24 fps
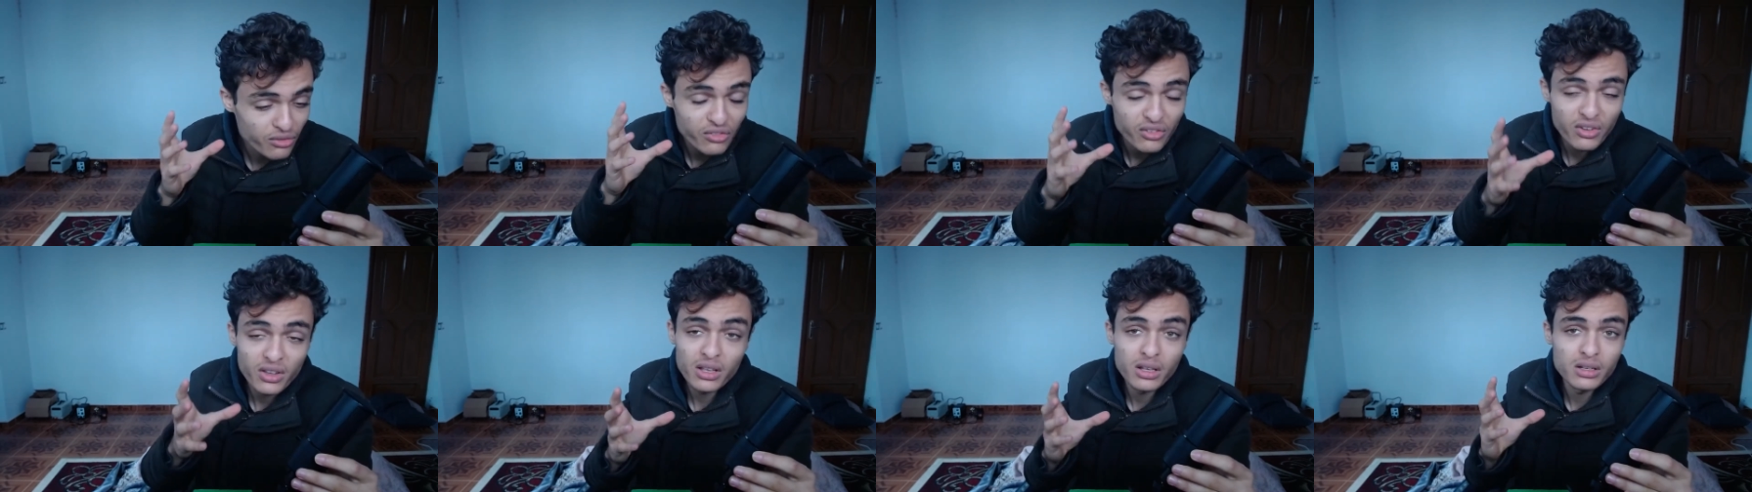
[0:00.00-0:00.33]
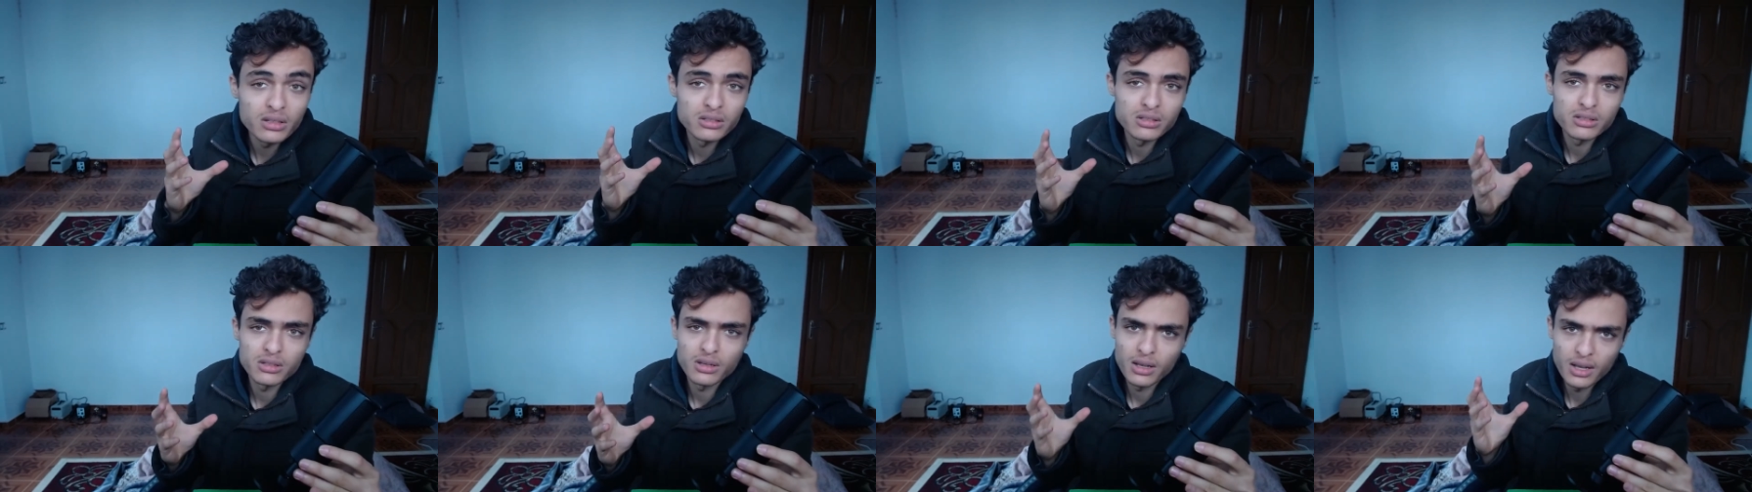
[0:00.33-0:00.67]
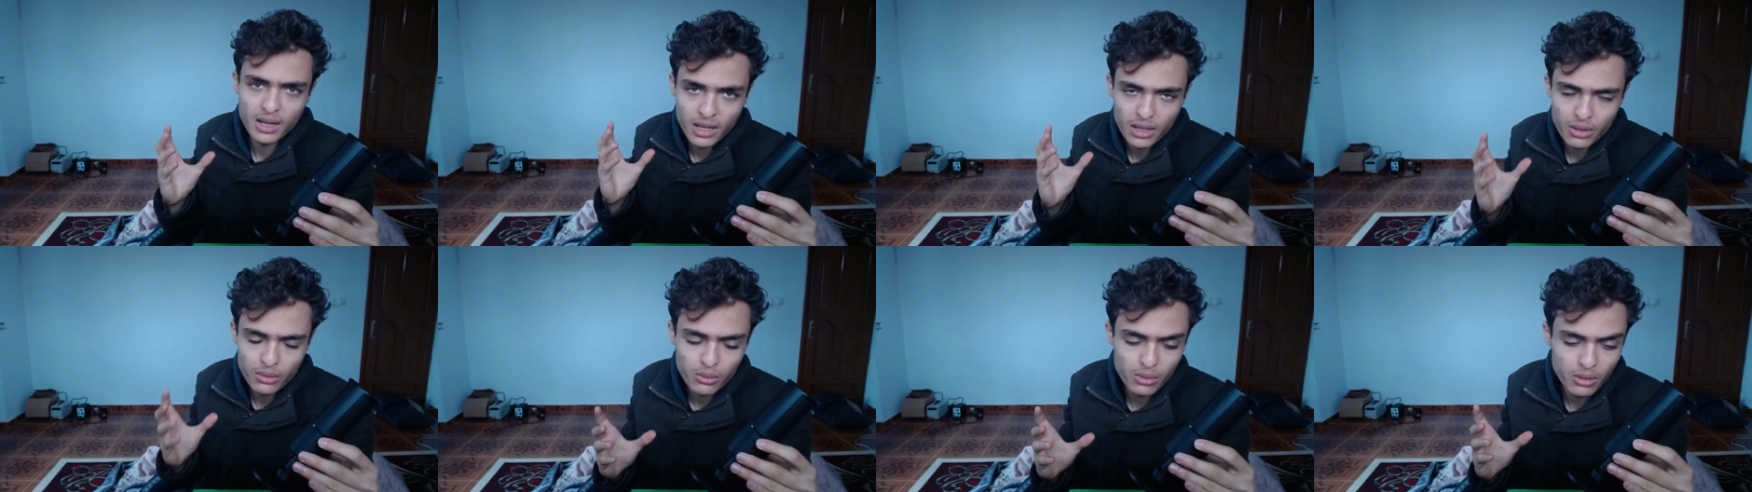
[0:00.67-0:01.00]
Feels
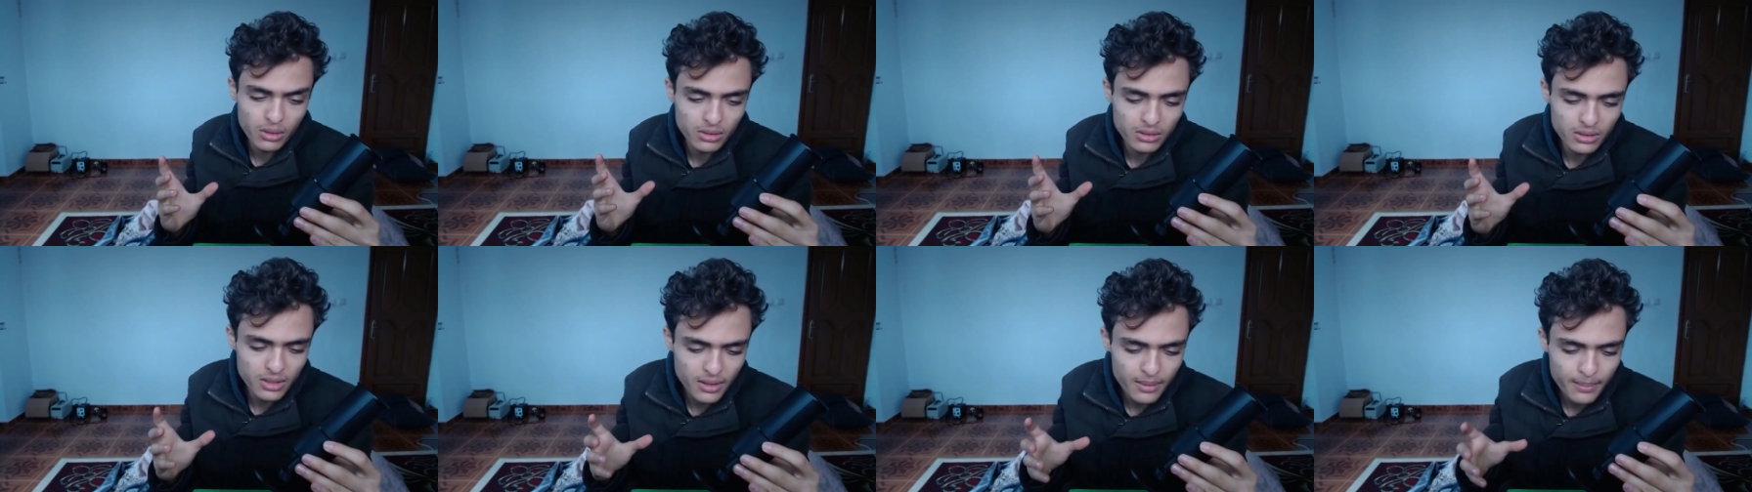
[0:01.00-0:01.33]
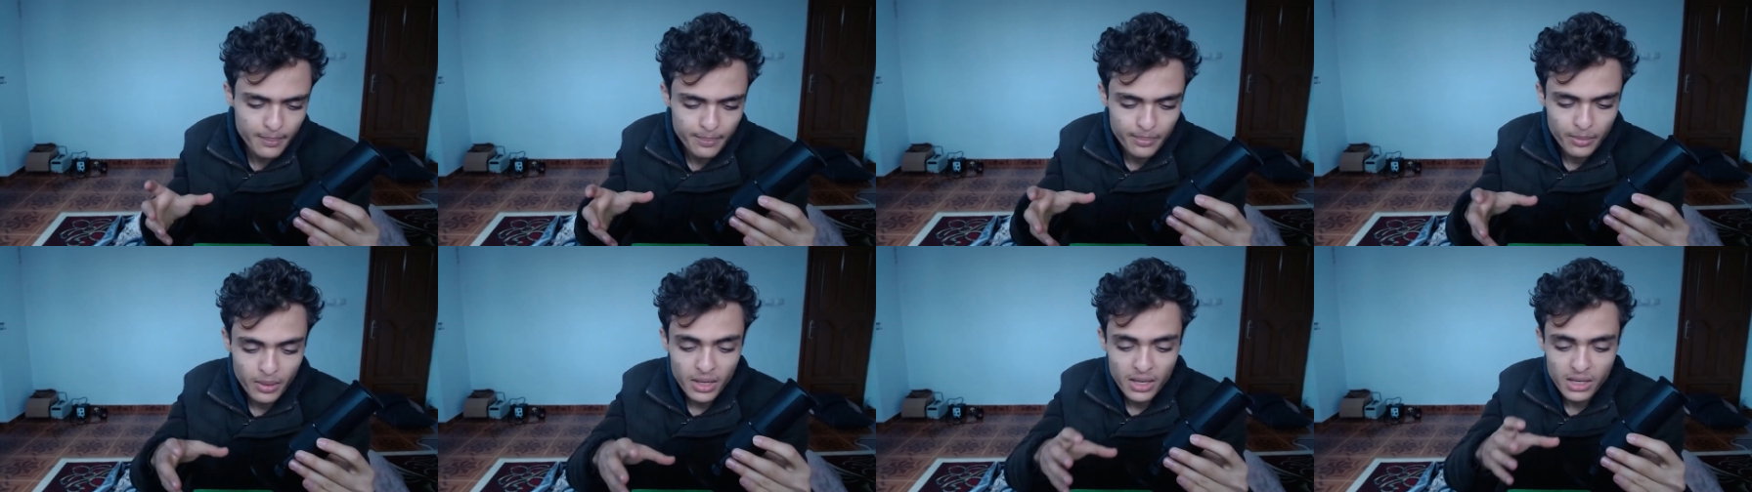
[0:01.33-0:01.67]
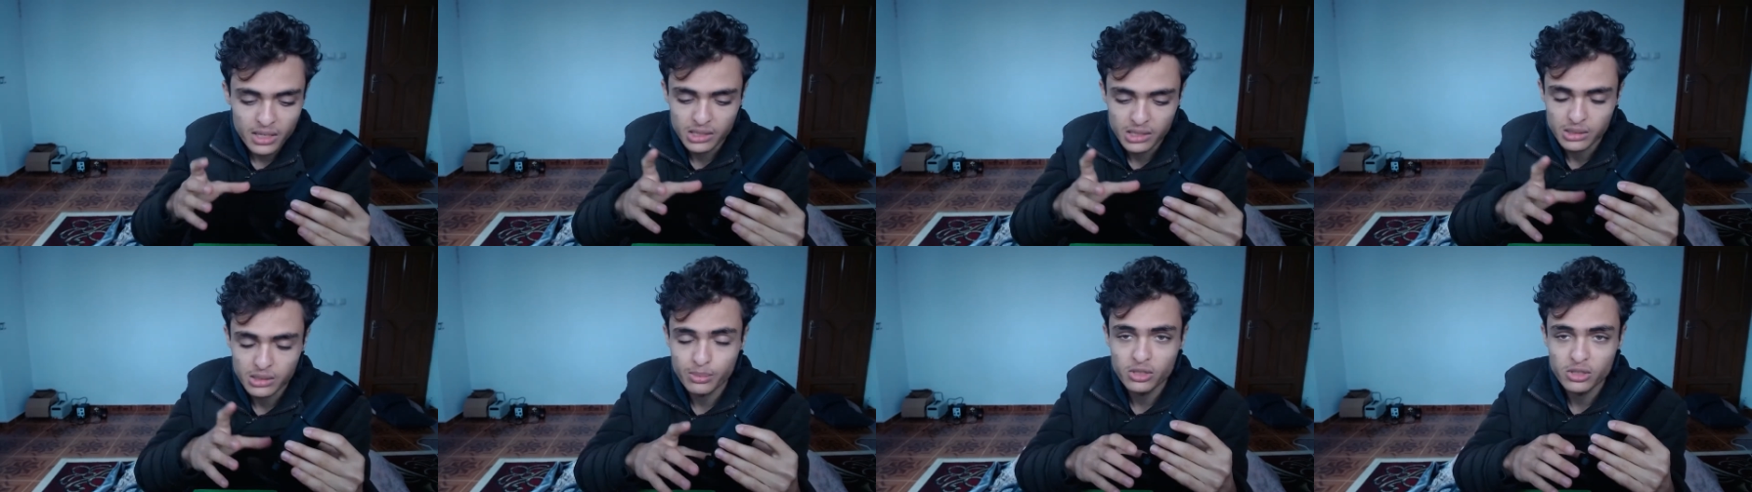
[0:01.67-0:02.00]
high quality,
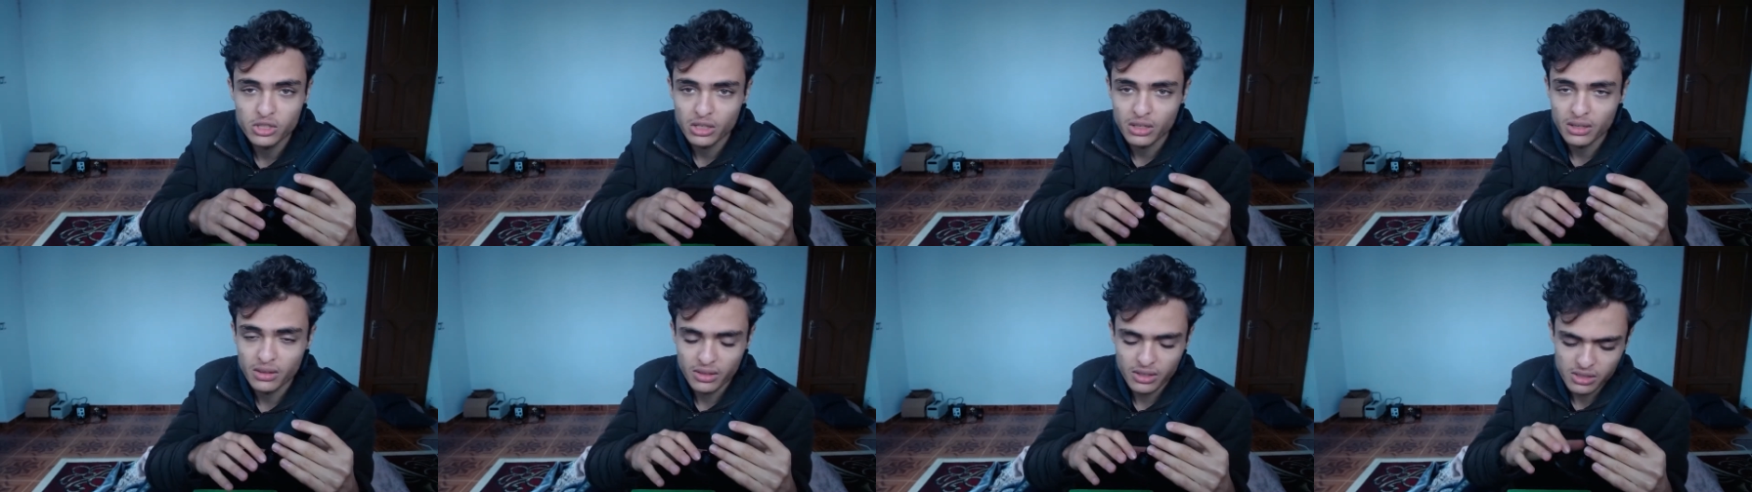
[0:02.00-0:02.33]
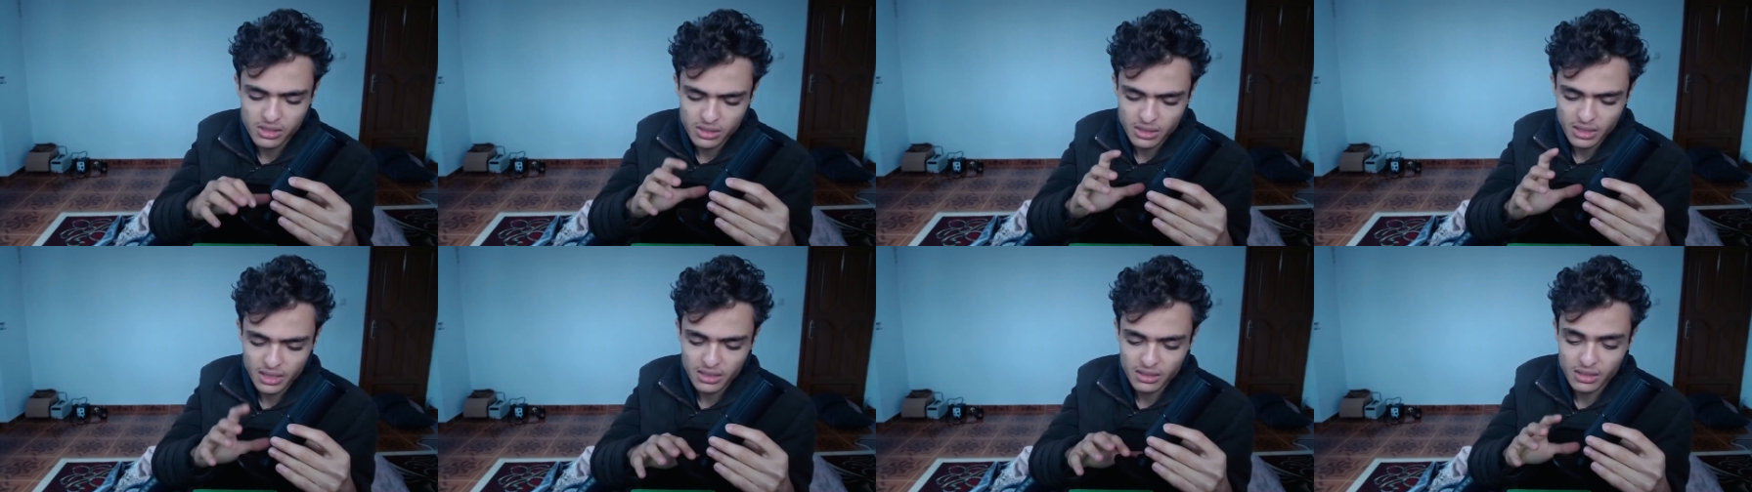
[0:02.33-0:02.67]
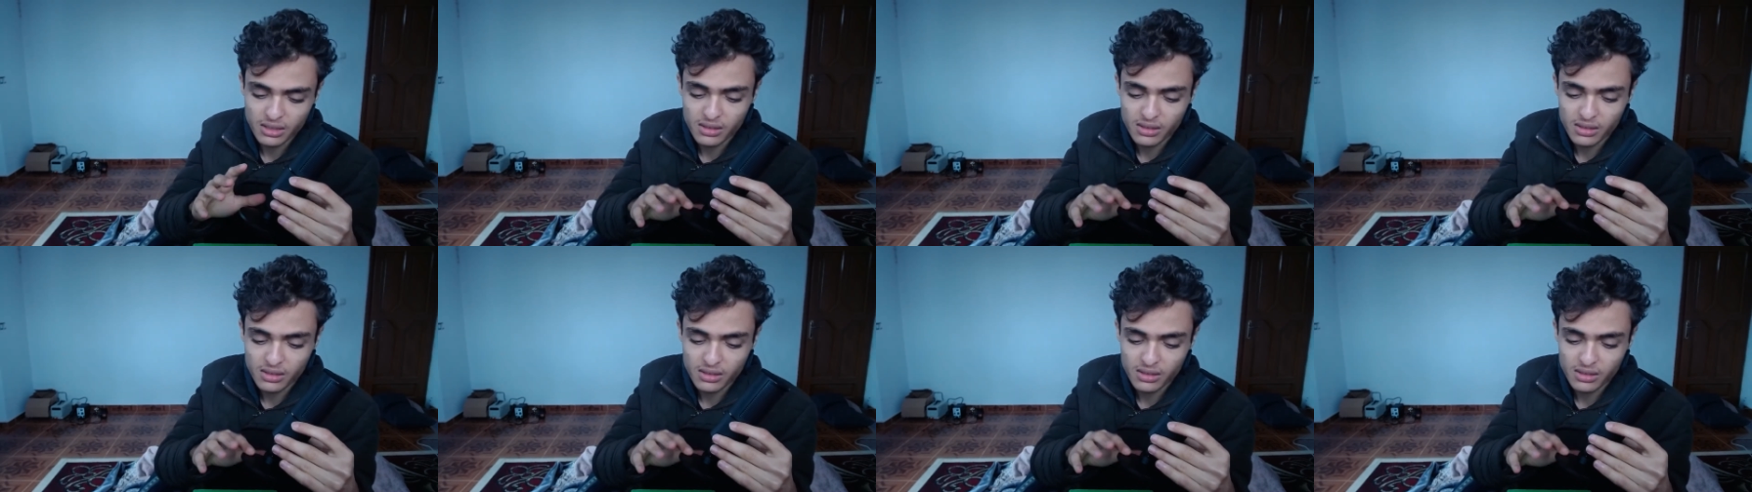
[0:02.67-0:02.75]
especially the stand.